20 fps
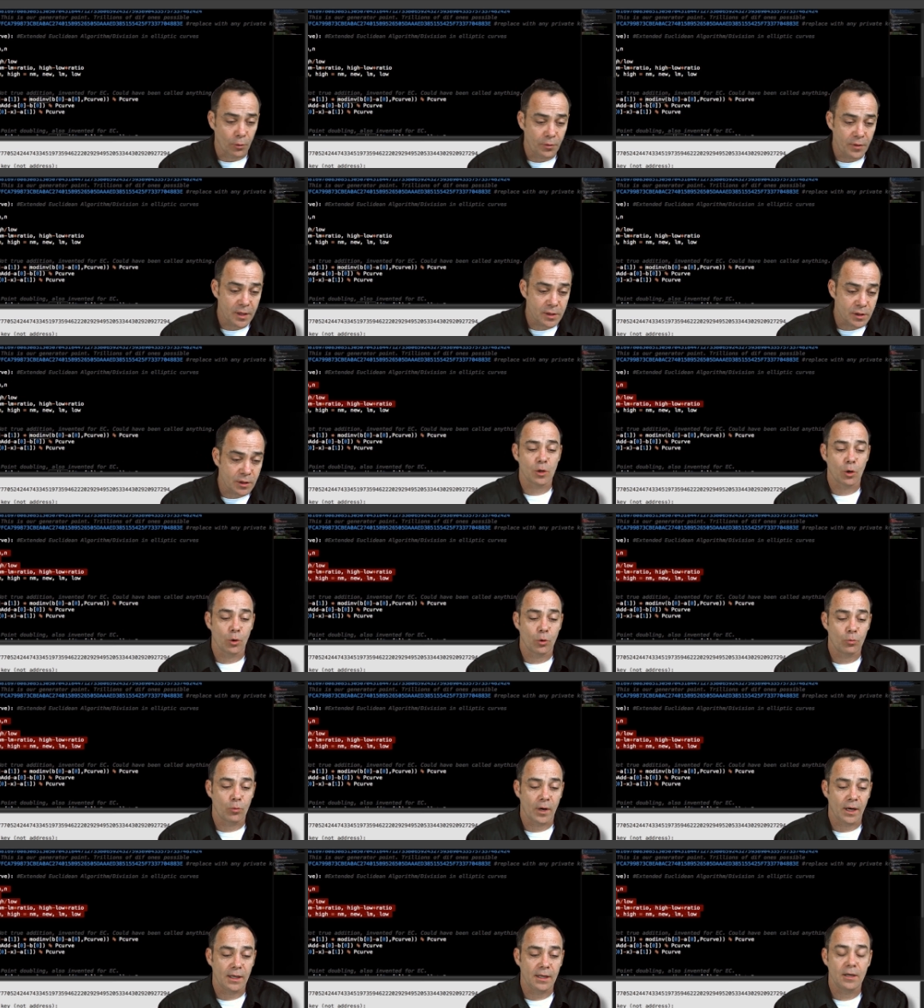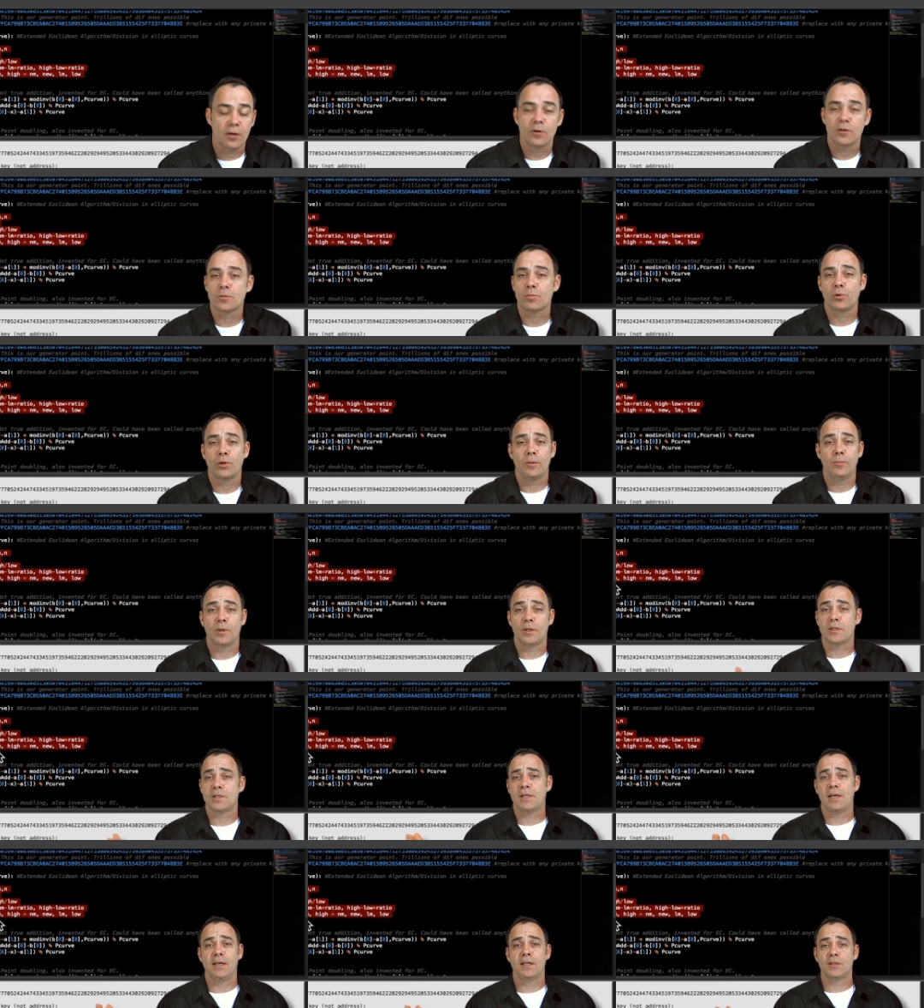this code right here is pretty
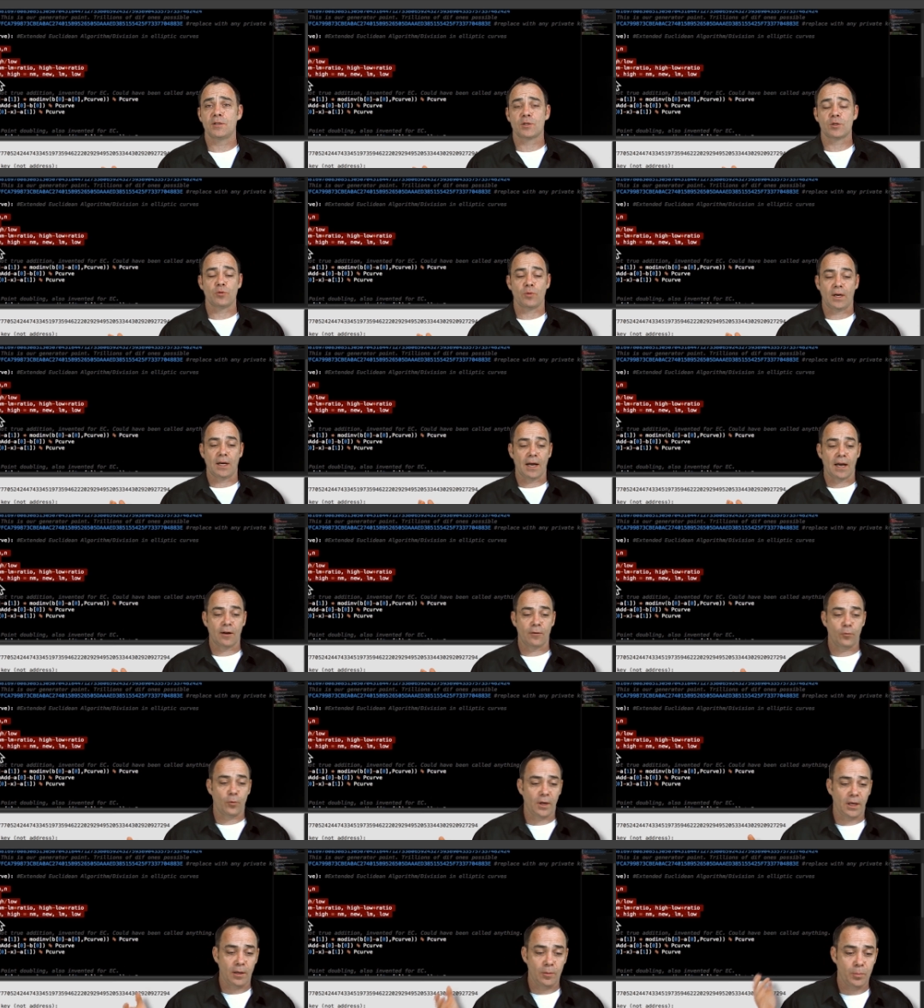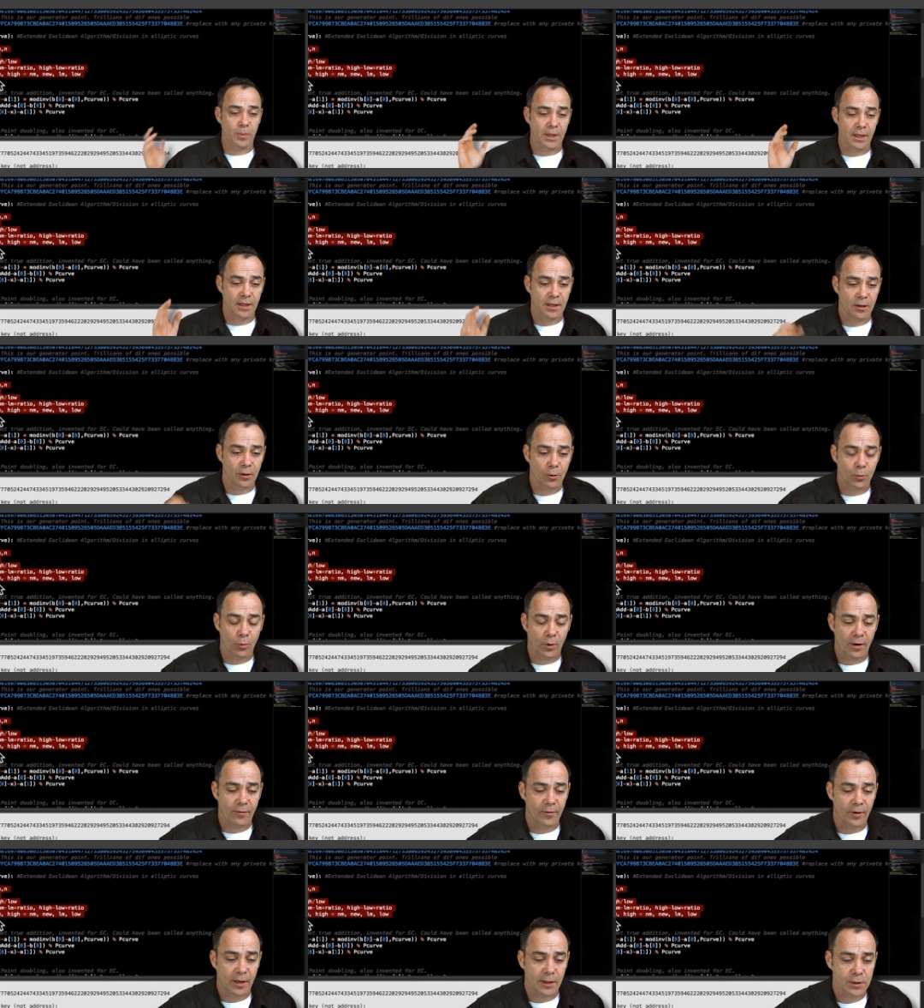much taken straight out of Wikipedia or
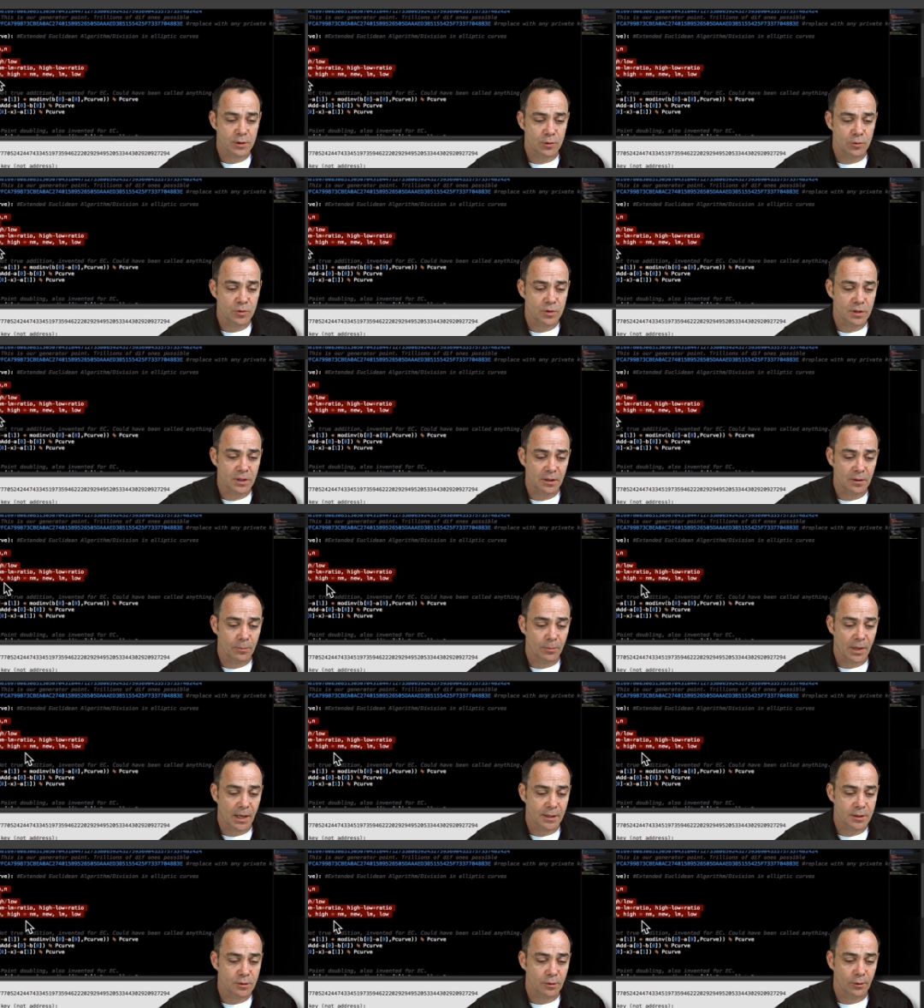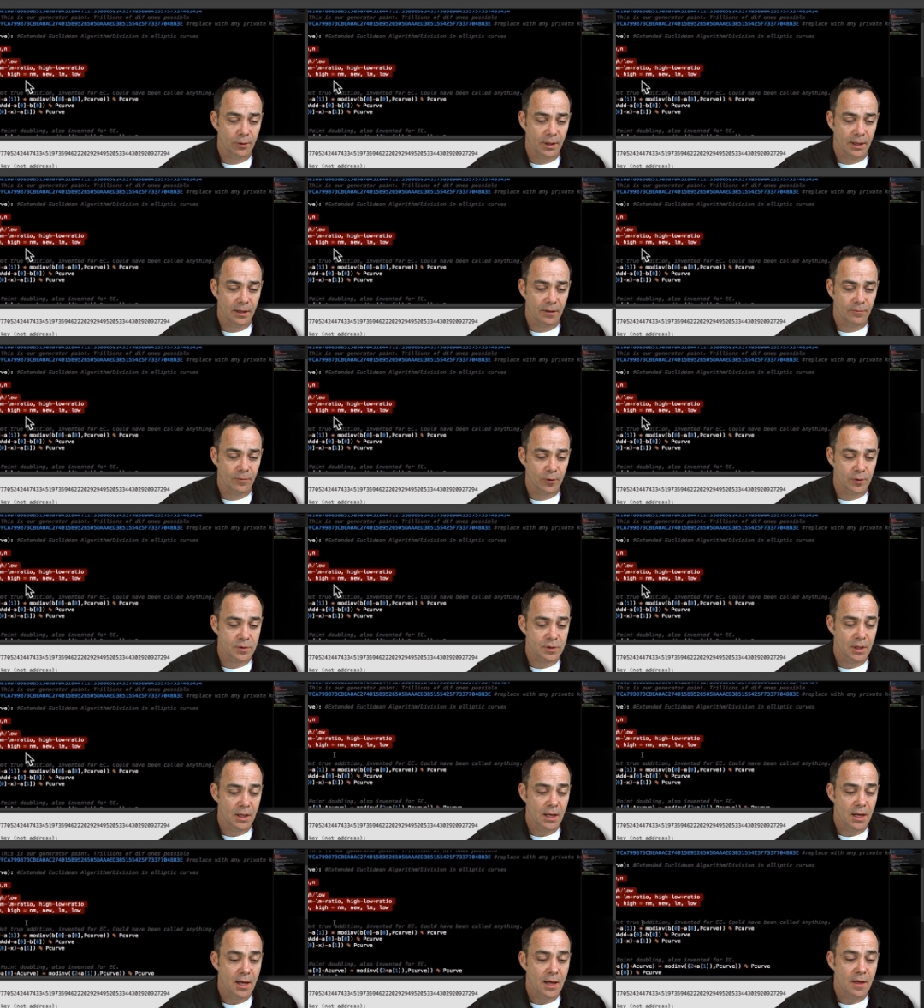wherever else you see the modular inverse.
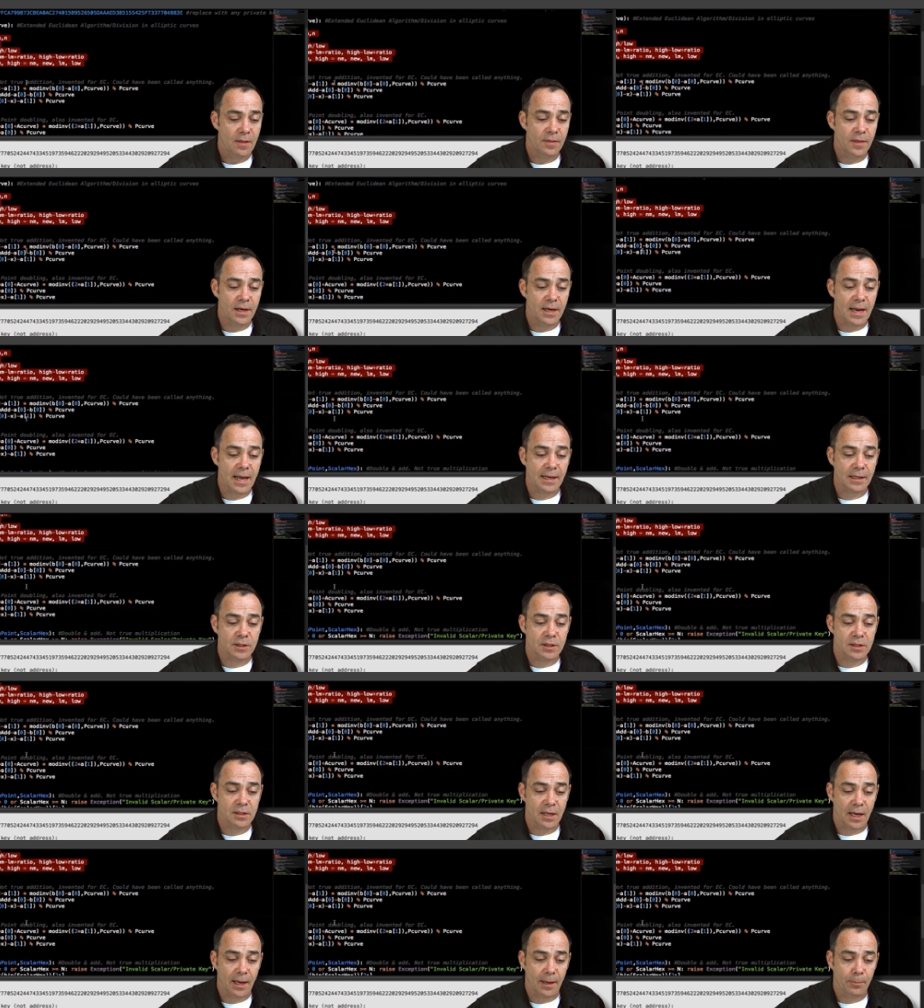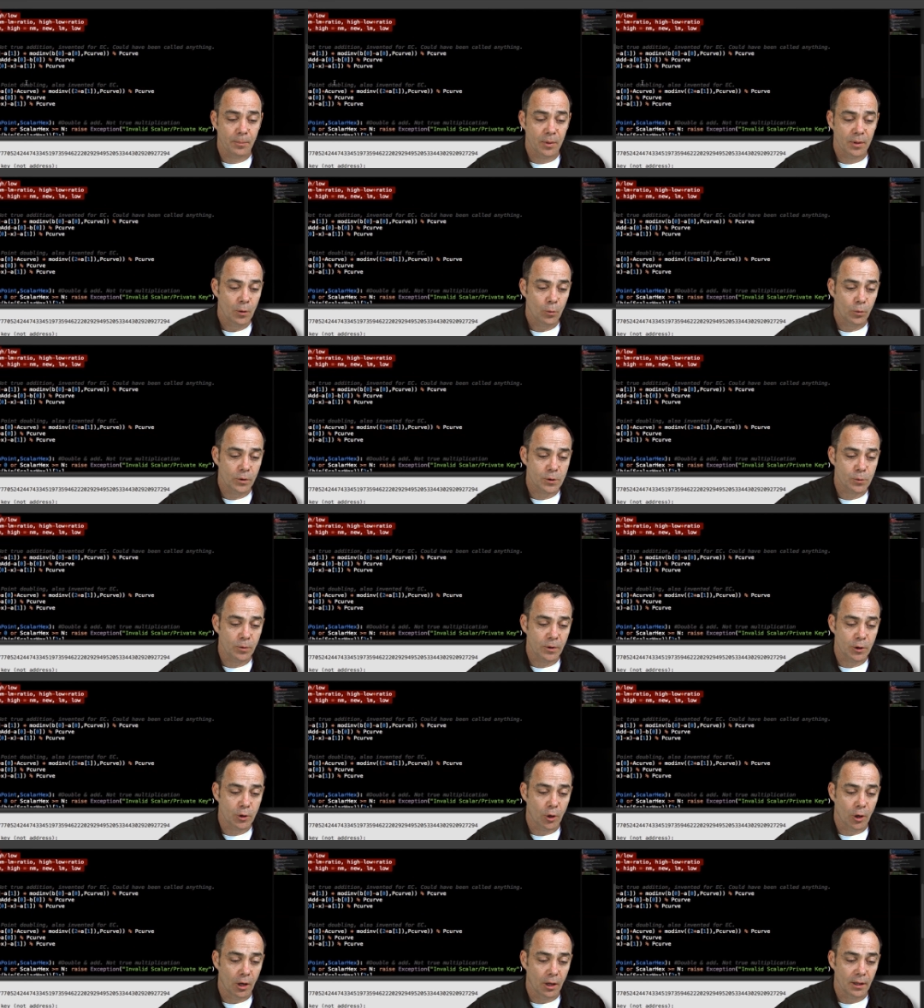The next step, which we
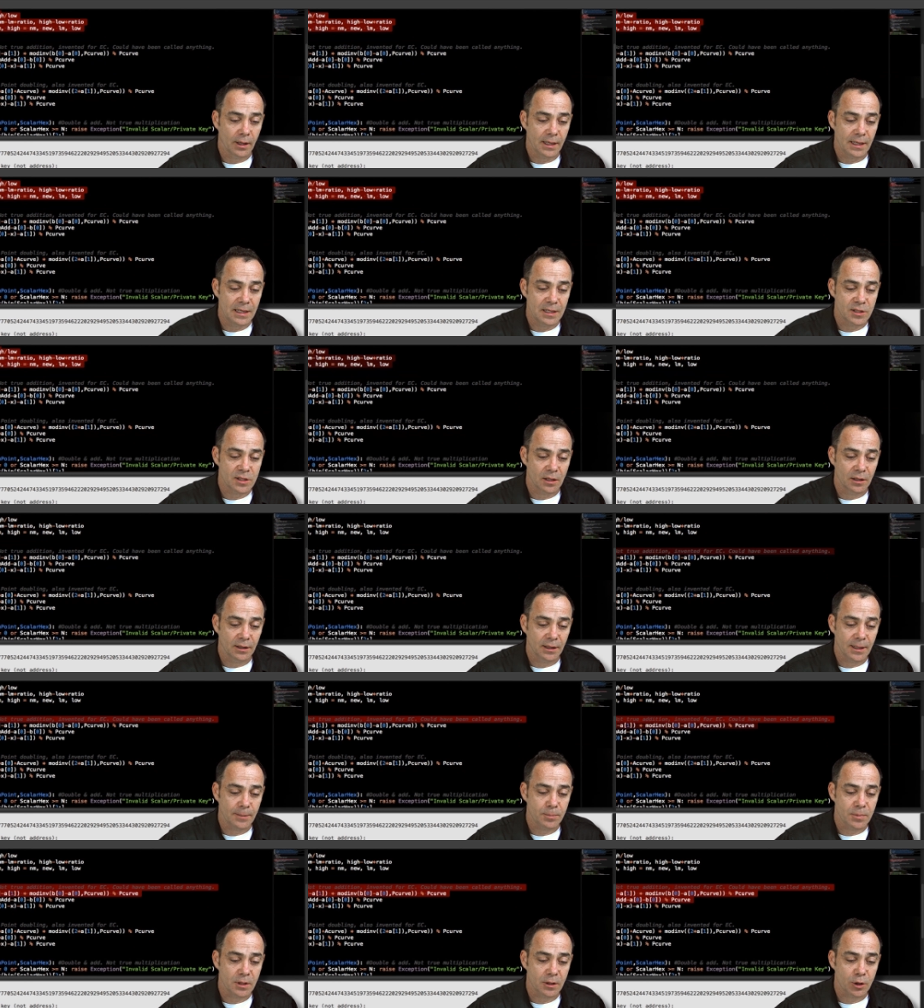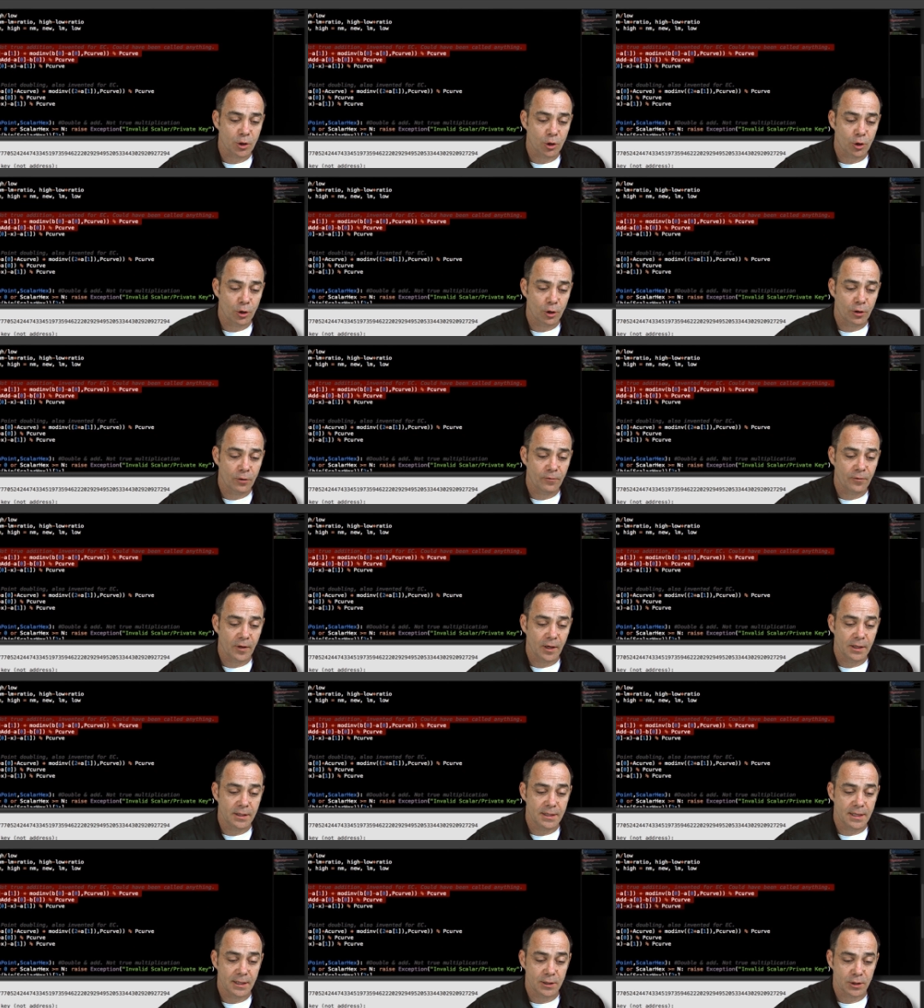call, is elliptic curve
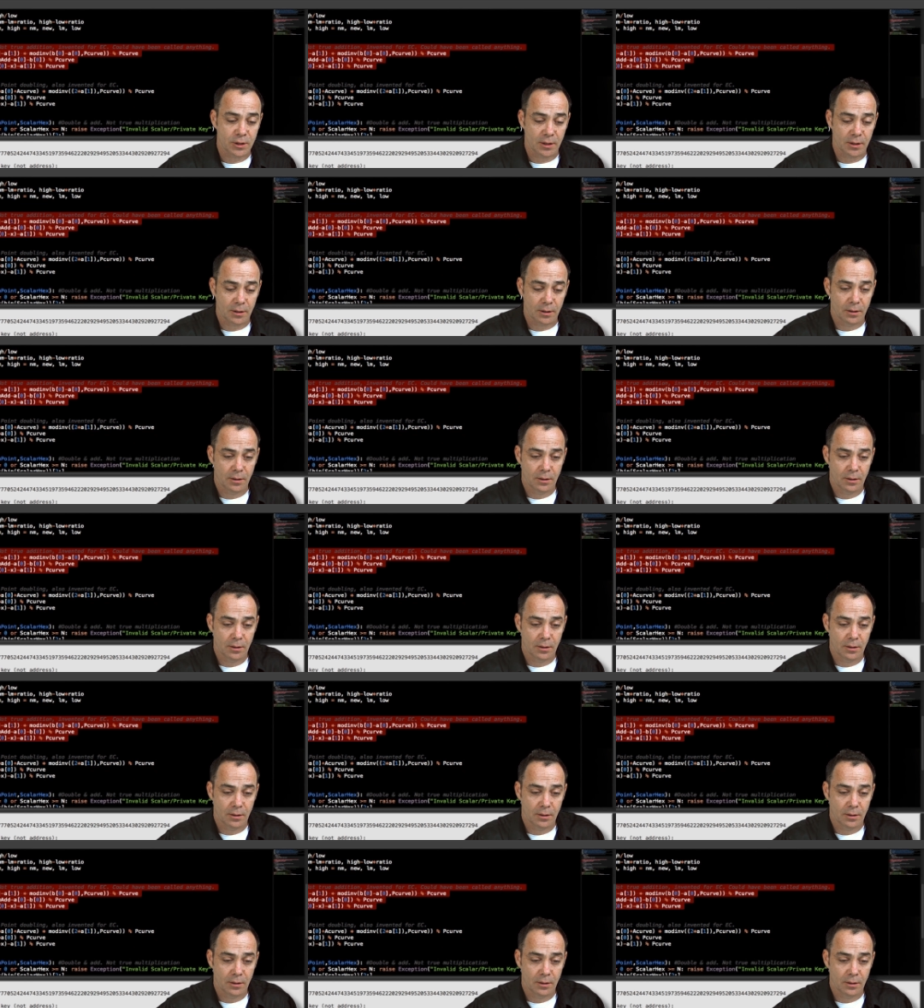addition.